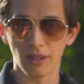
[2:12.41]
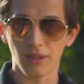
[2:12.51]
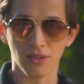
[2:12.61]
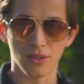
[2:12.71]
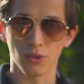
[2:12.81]
then
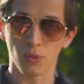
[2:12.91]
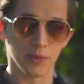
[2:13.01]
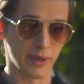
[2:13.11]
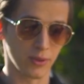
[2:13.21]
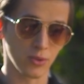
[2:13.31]
consider
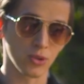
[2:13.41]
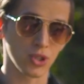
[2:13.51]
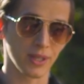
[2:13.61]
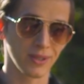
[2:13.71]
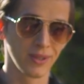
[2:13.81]
subscribing to the
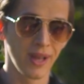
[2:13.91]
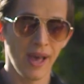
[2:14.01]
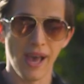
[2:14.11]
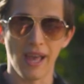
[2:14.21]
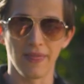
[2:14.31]
channel.
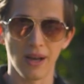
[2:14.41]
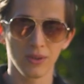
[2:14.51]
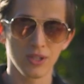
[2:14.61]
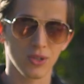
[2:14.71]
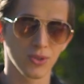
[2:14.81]
And now
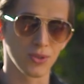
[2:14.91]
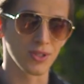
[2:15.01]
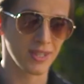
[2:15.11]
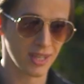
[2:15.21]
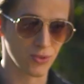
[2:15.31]
let's go to
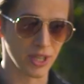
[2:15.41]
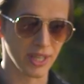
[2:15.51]
the second